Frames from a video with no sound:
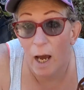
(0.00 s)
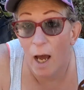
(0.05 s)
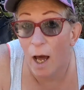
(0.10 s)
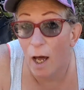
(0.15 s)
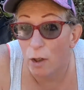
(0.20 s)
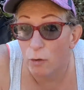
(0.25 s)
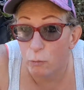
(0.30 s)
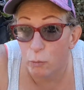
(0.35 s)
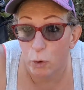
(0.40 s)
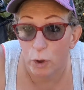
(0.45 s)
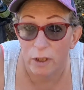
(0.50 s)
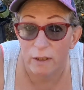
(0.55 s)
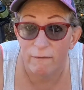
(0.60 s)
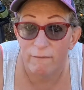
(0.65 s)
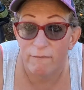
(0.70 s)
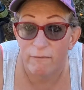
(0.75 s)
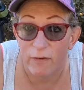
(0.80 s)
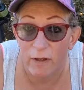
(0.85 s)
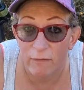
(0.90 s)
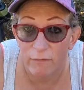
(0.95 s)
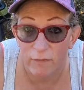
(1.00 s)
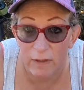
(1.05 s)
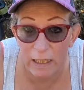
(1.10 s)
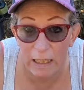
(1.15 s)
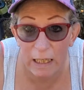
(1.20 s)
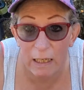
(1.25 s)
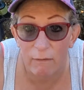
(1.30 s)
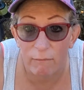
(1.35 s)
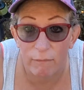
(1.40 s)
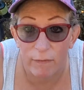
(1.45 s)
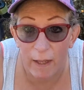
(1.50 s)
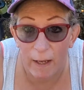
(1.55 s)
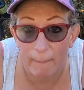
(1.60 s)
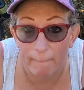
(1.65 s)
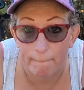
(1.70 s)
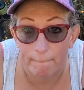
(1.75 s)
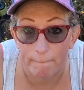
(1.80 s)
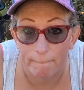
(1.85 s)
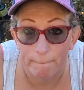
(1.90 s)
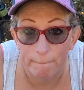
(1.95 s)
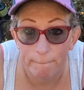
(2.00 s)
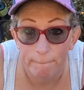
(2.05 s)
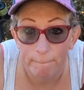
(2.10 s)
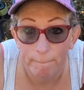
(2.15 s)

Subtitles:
150 of them.